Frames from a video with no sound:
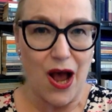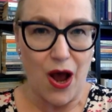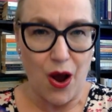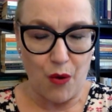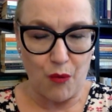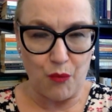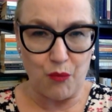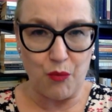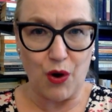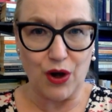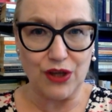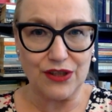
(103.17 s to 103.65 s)

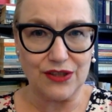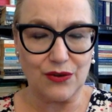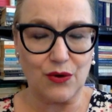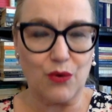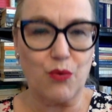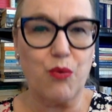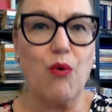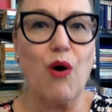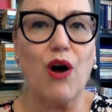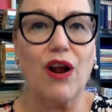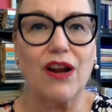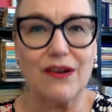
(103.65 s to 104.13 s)
what
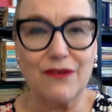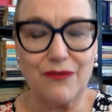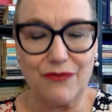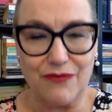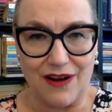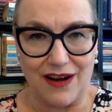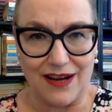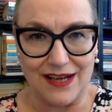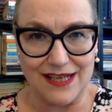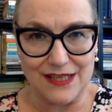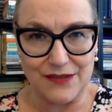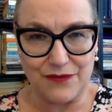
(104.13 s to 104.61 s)

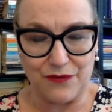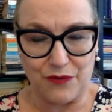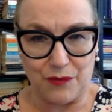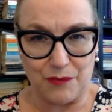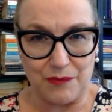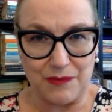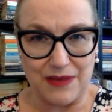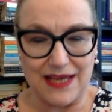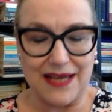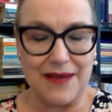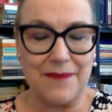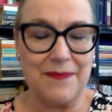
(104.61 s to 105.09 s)
qualifies for
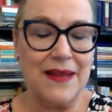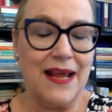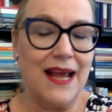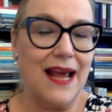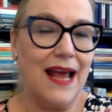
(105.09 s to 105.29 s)
me.